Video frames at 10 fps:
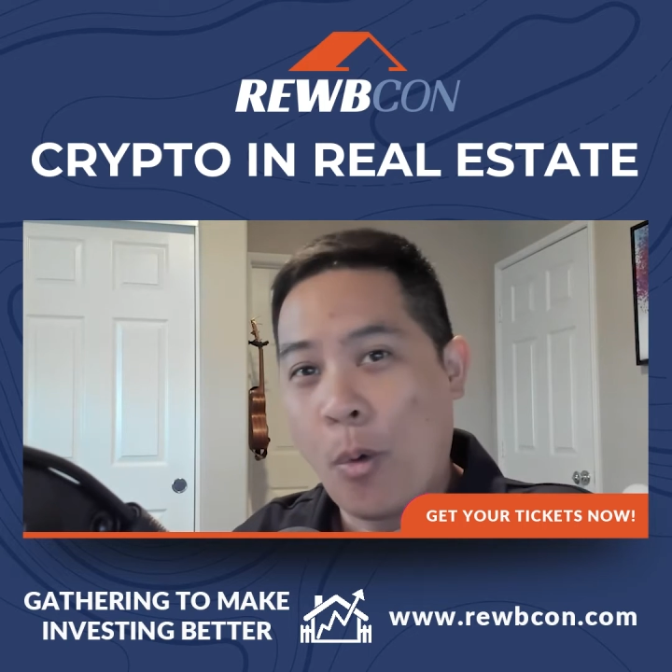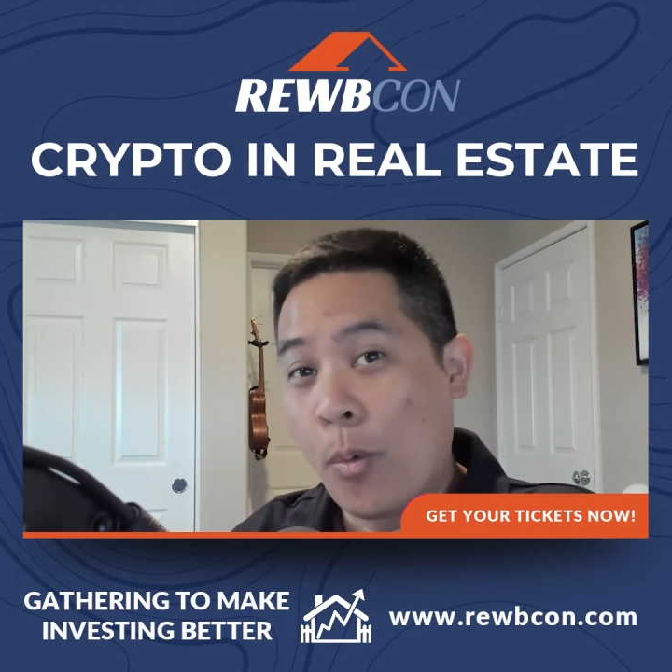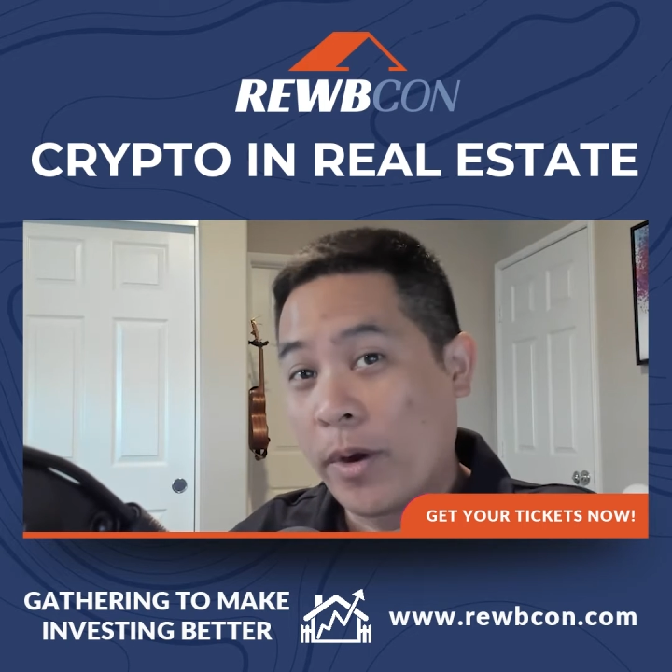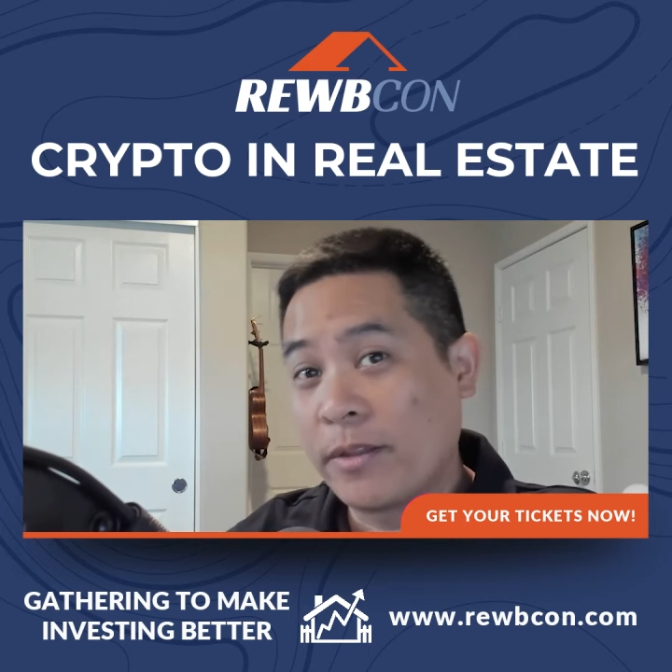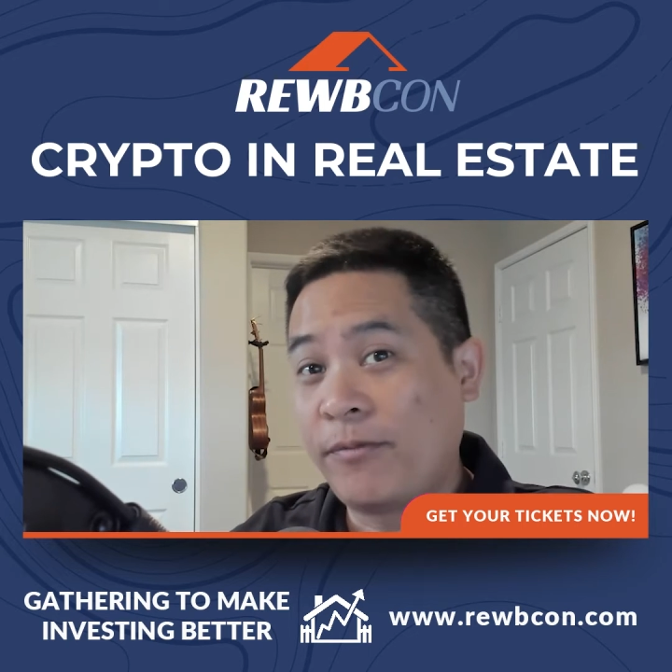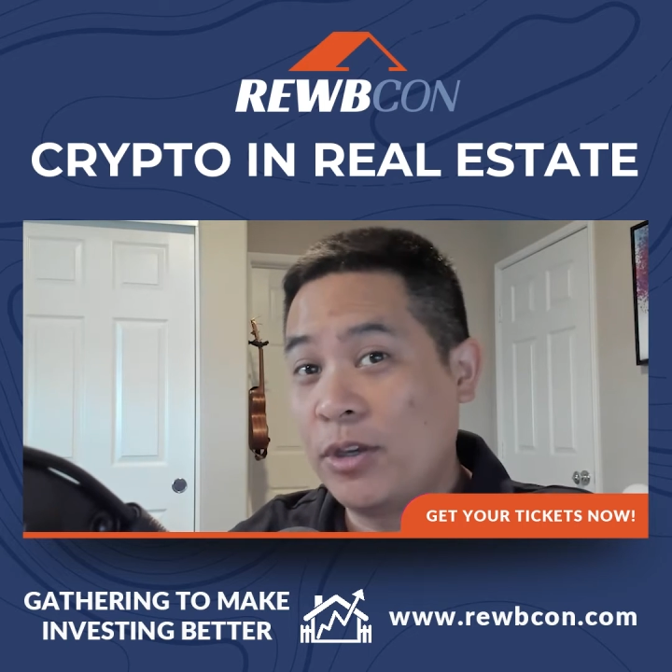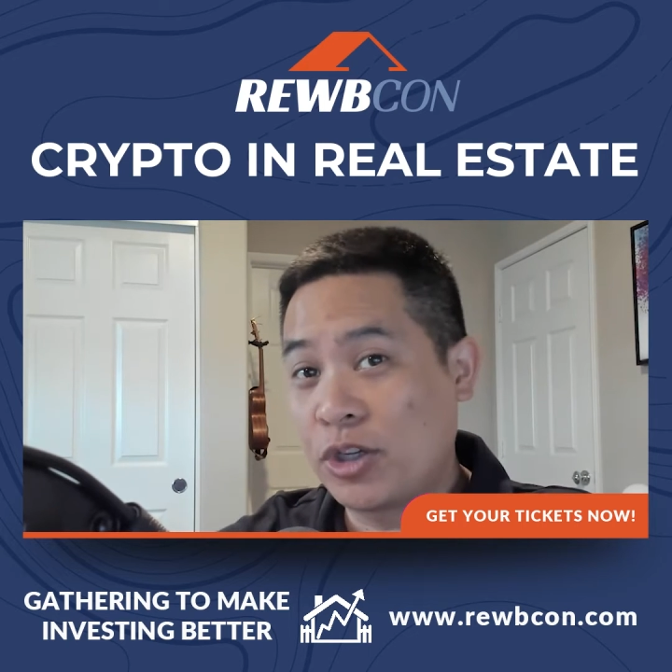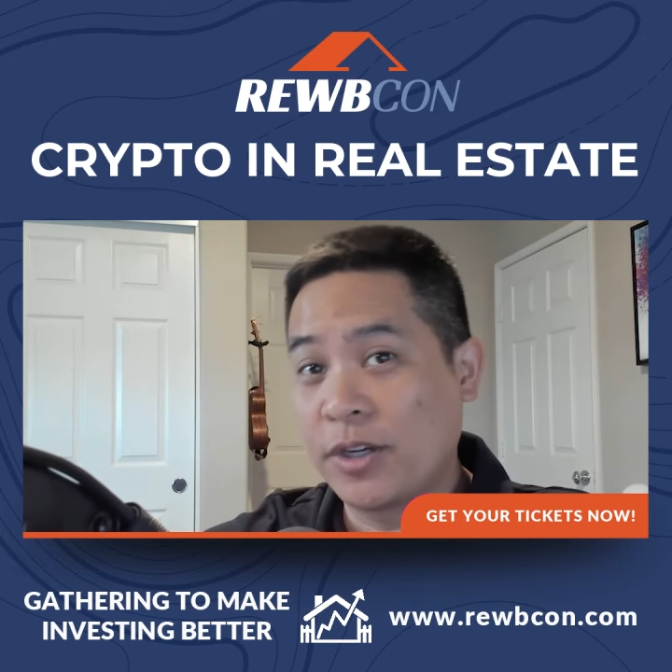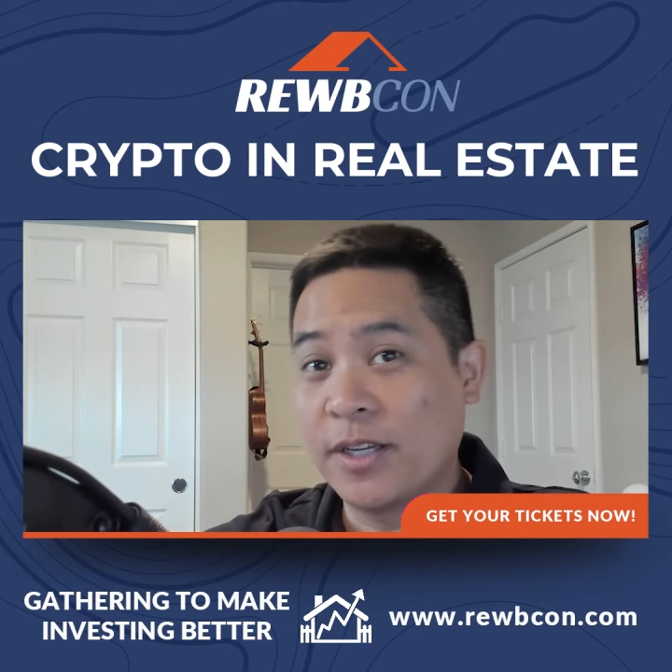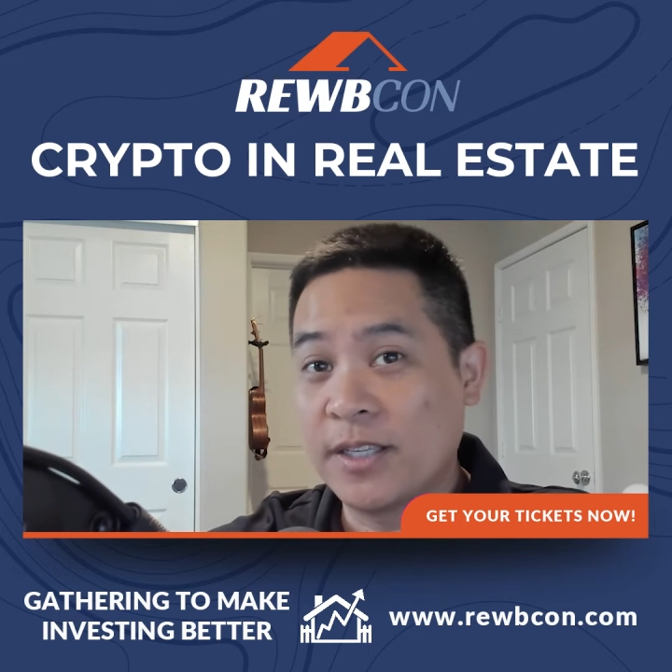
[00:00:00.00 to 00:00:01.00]
where the
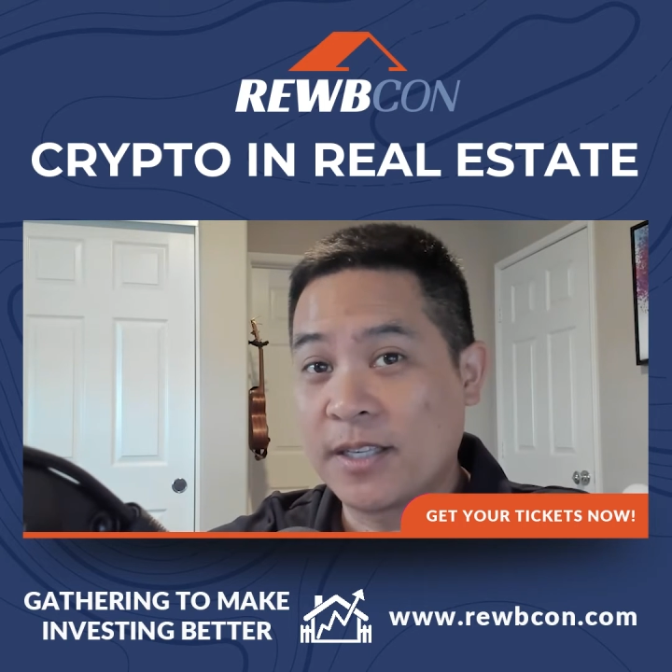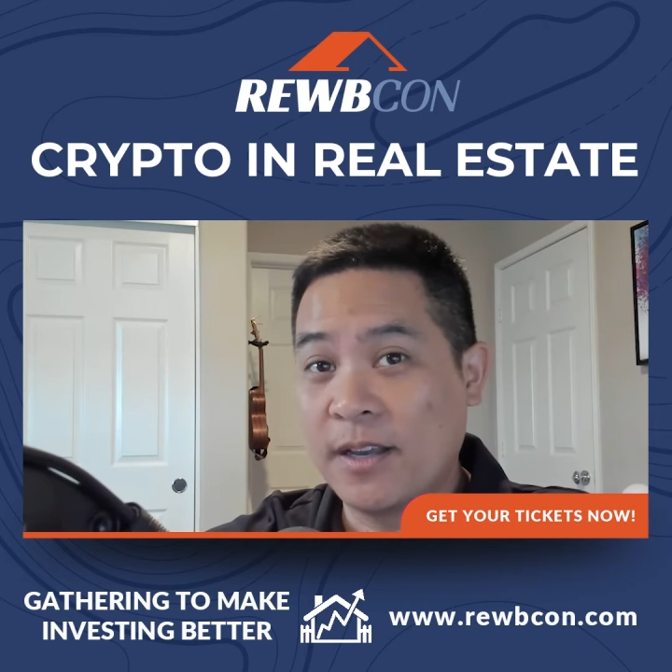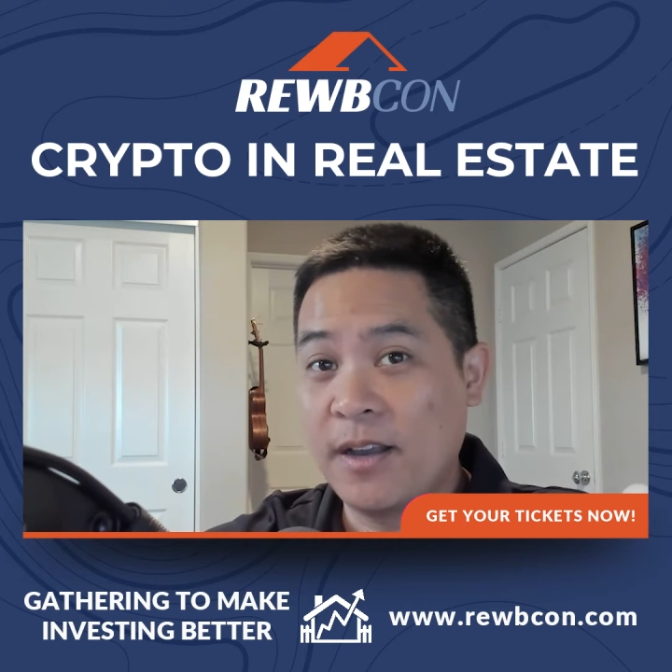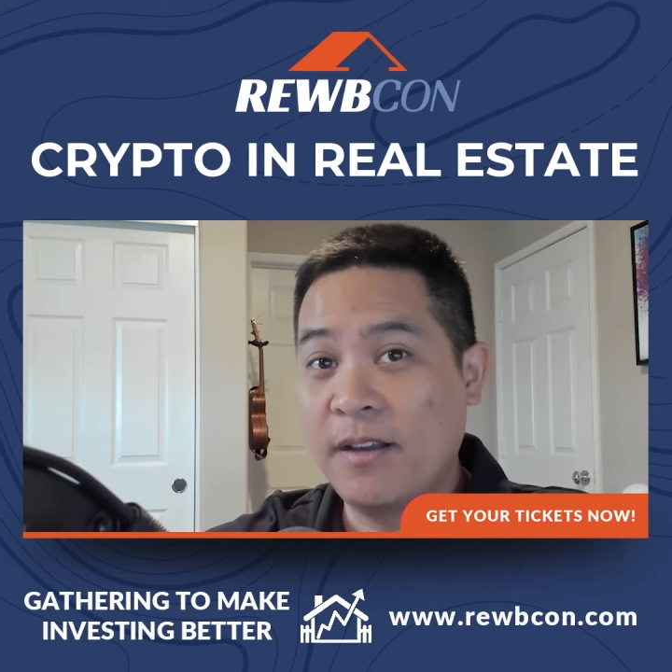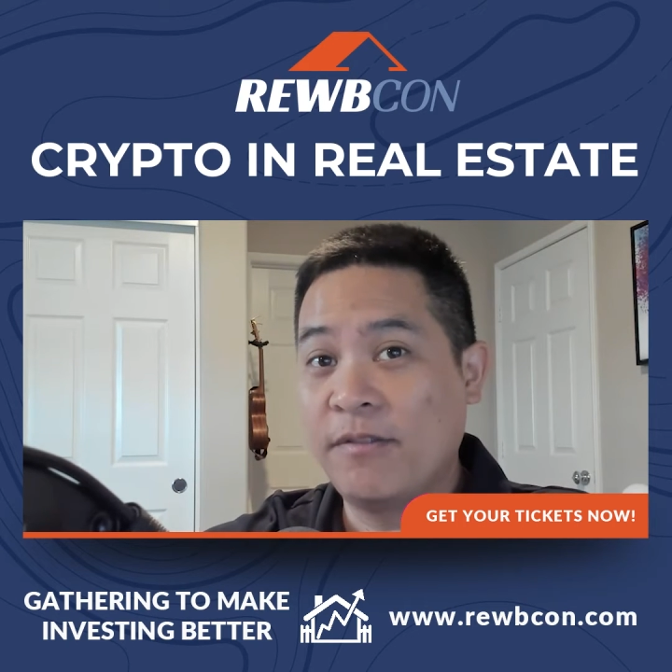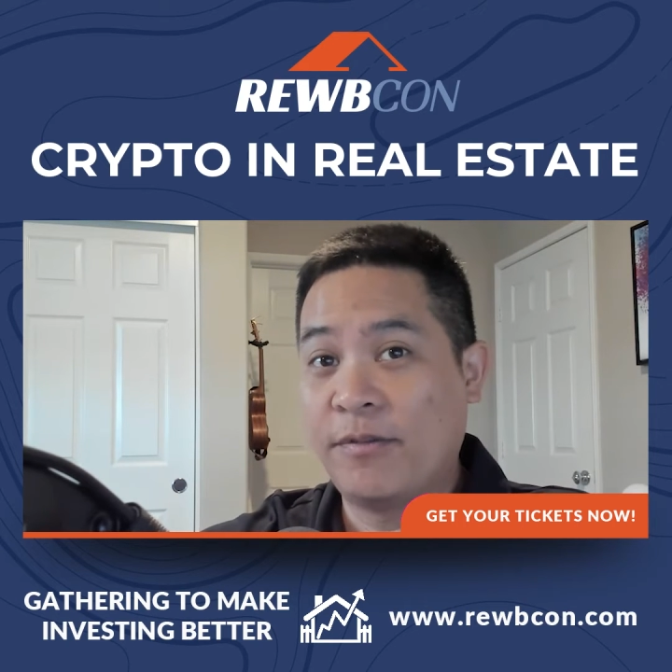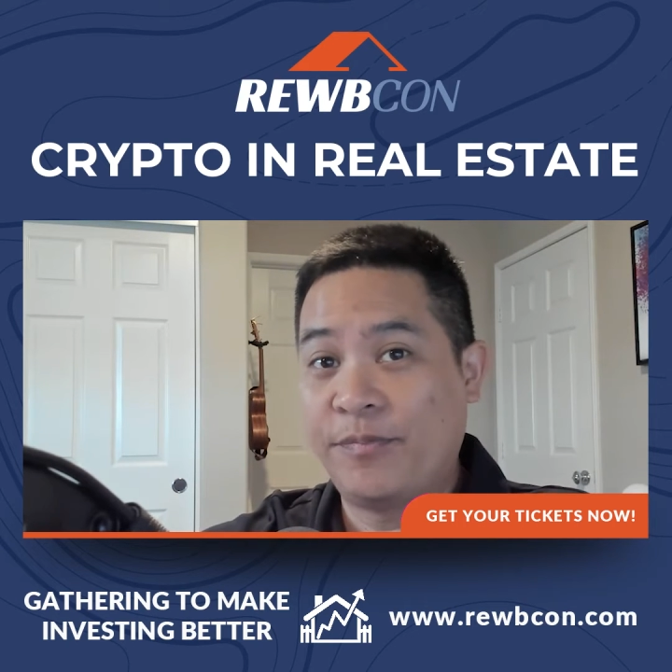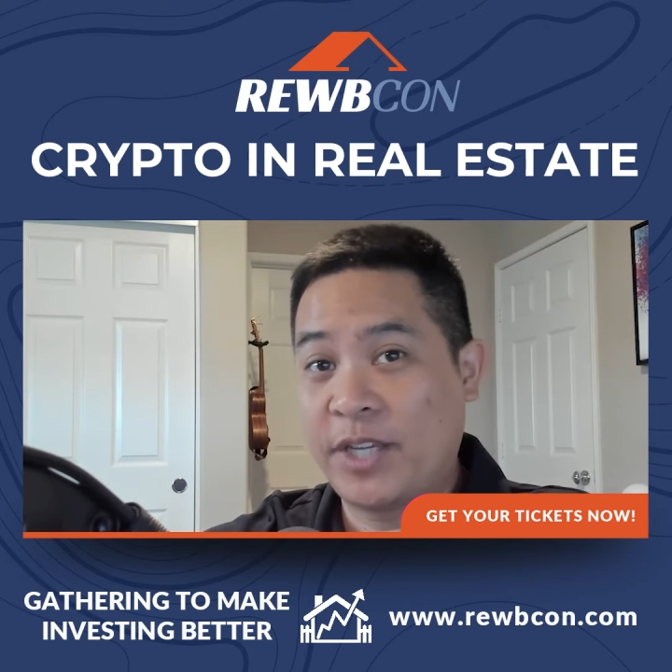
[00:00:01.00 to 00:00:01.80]
future is of